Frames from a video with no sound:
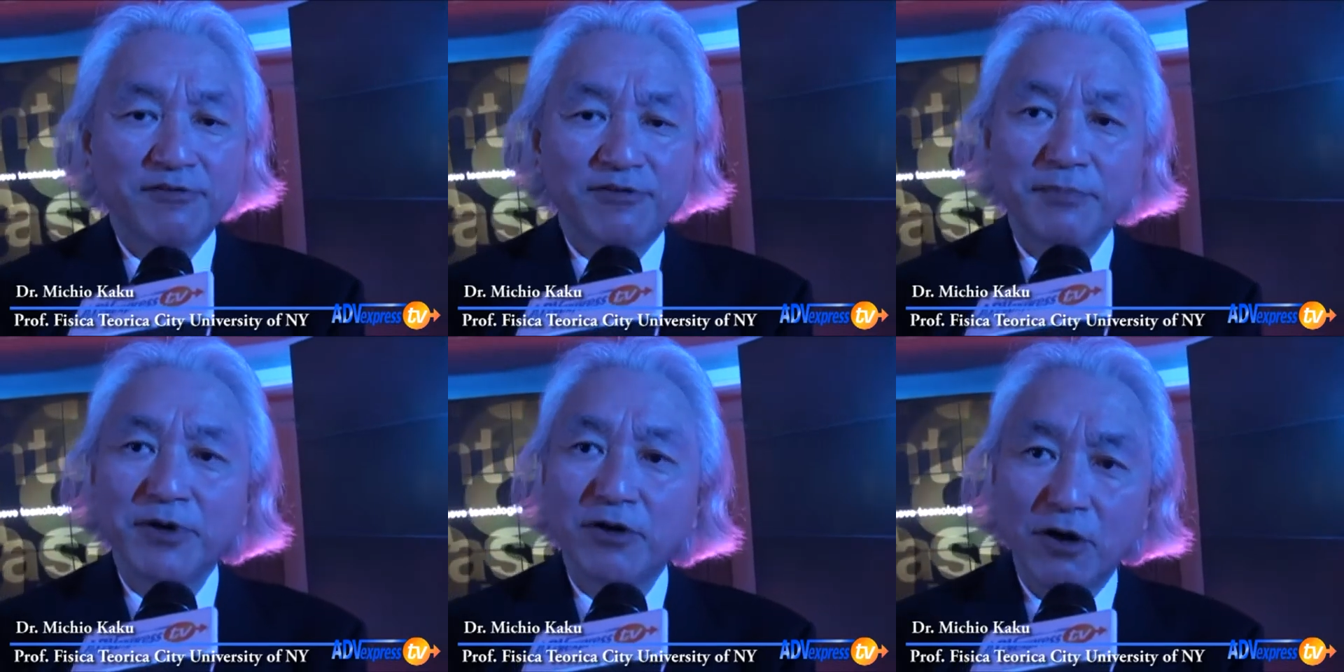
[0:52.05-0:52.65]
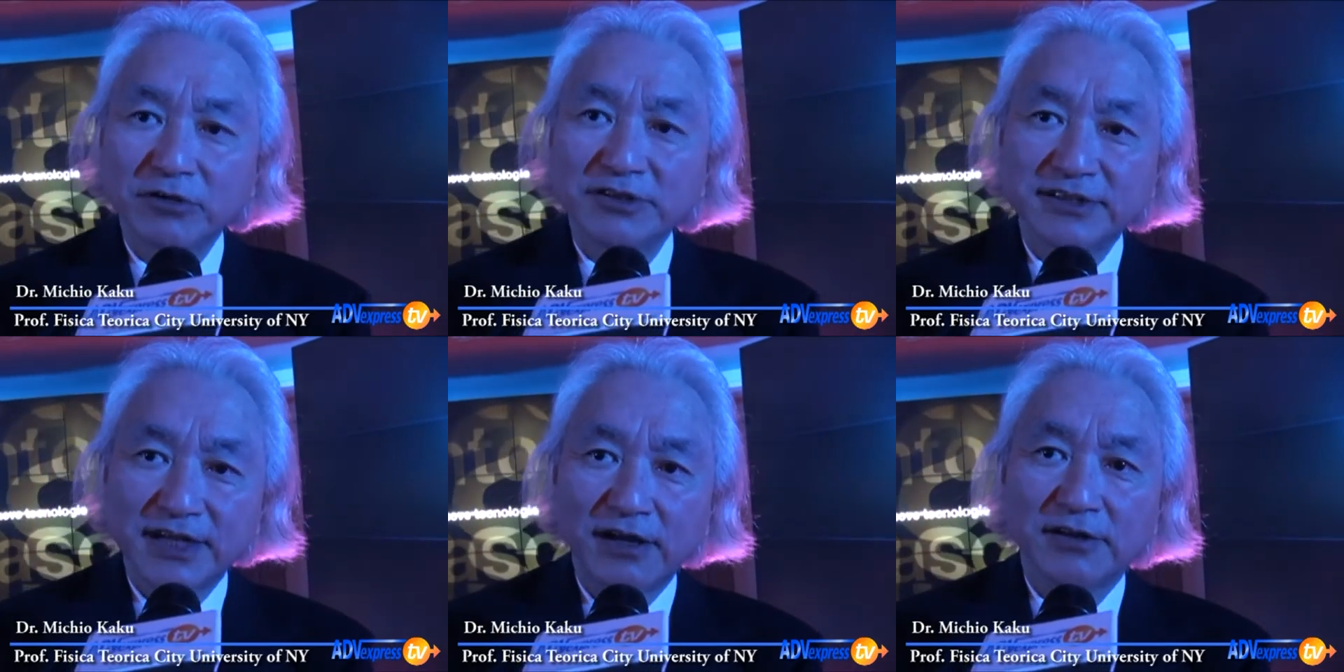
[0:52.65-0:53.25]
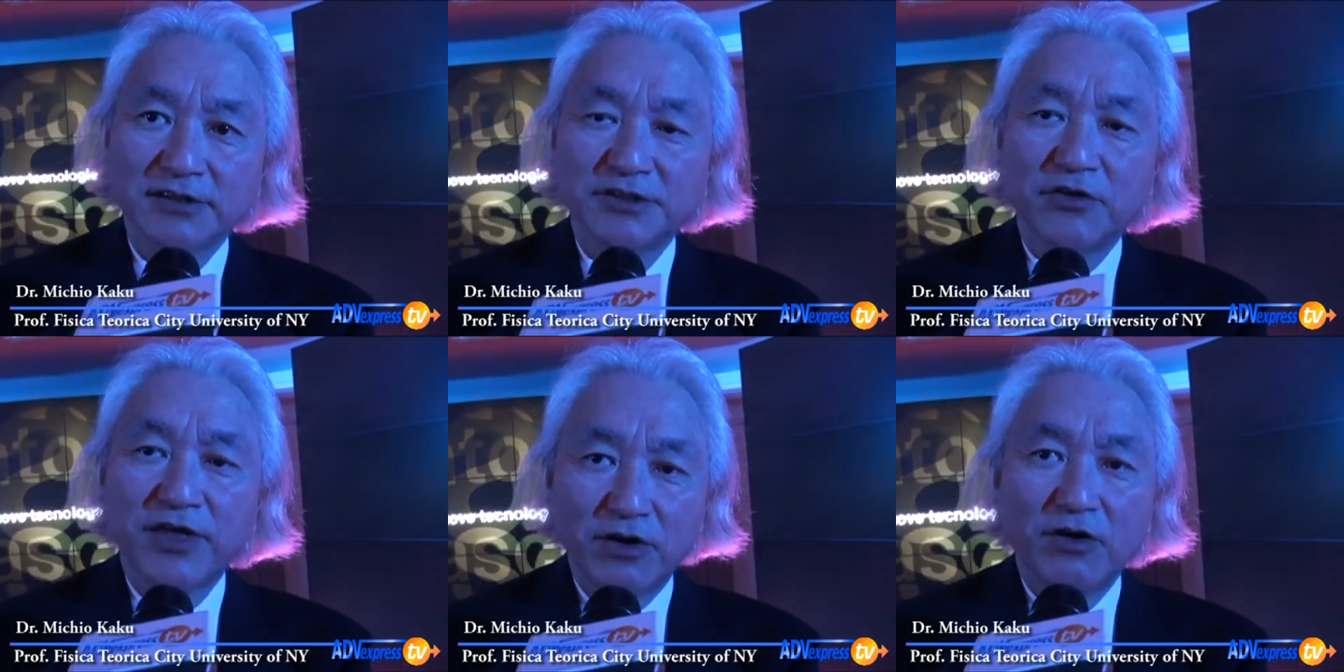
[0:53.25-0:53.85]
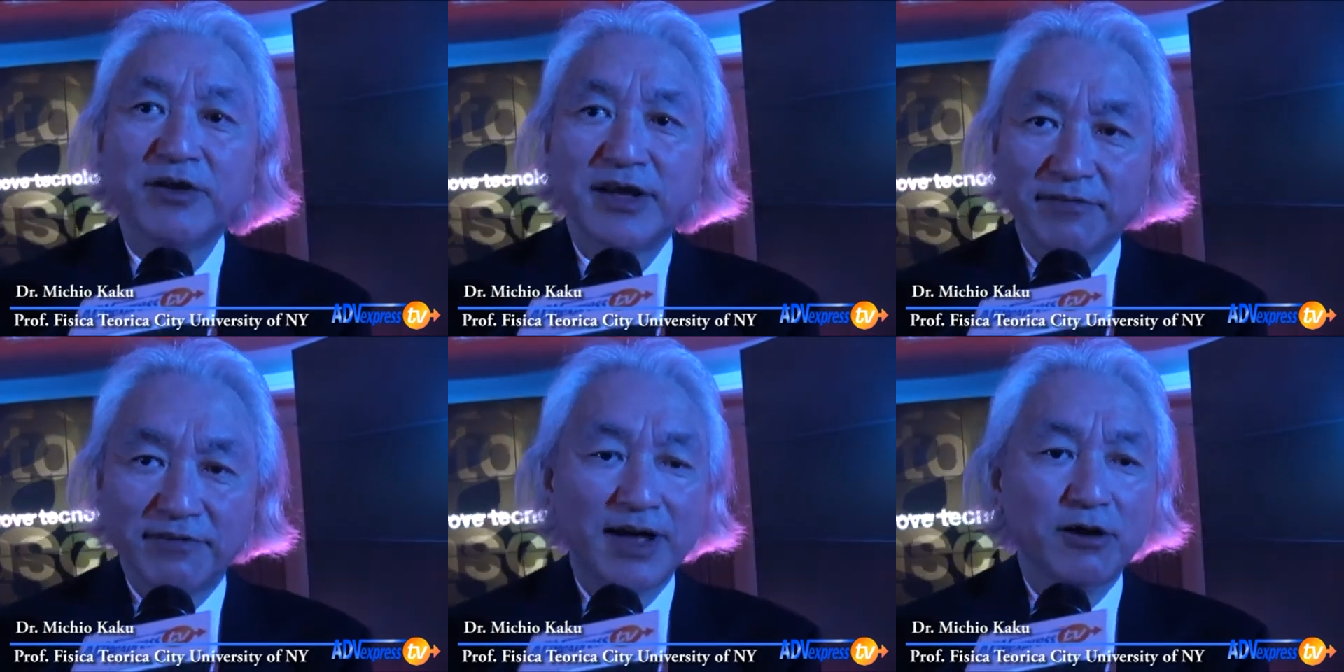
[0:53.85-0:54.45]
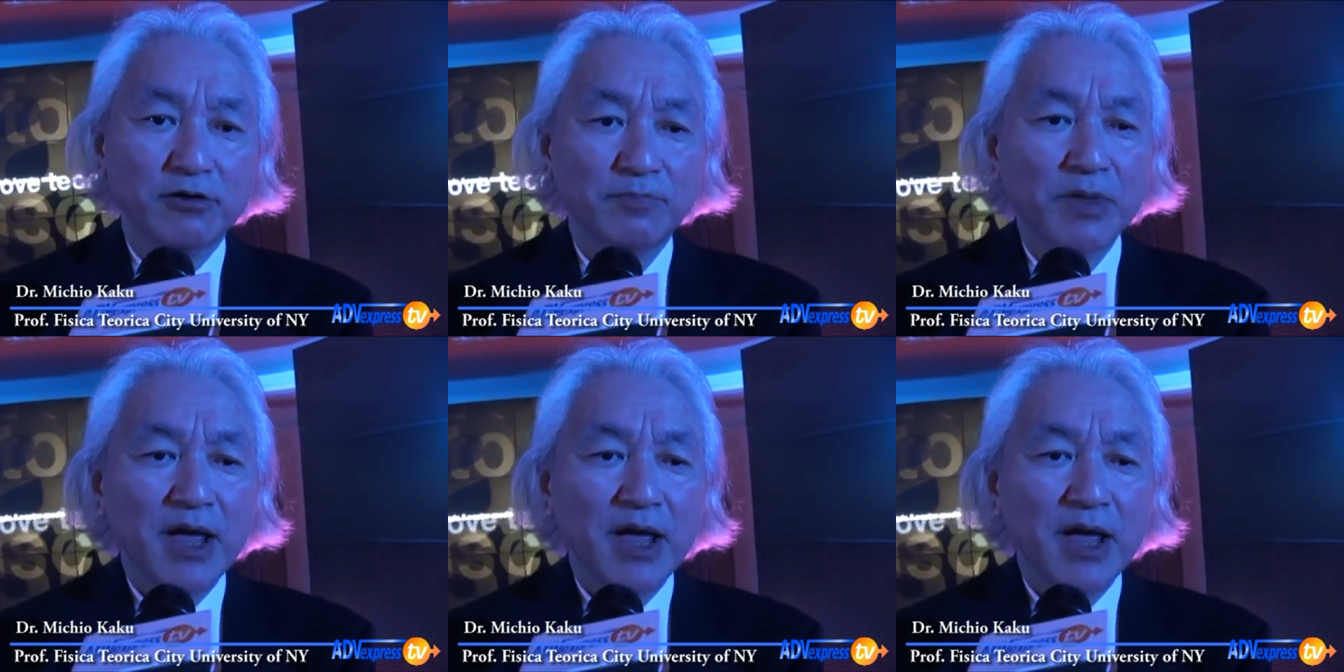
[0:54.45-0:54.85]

from your own cells so they don't give out.